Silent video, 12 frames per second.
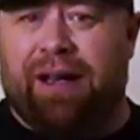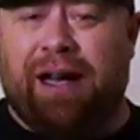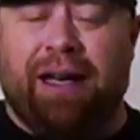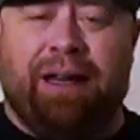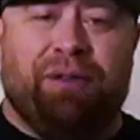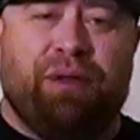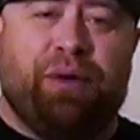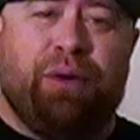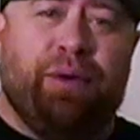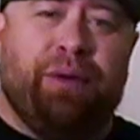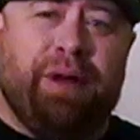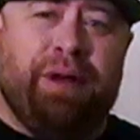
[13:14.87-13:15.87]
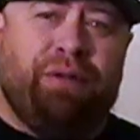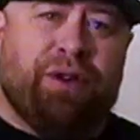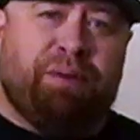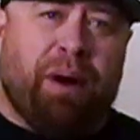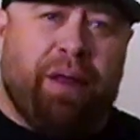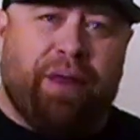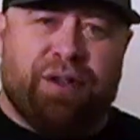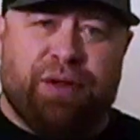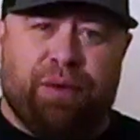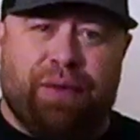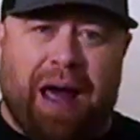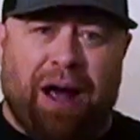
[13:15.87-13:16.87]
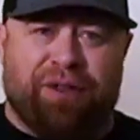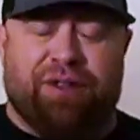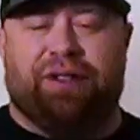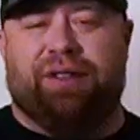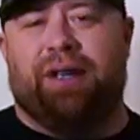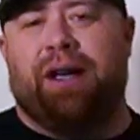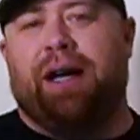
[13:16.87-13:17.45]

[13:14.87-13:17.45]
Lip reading: and even through the first part of the 2000s.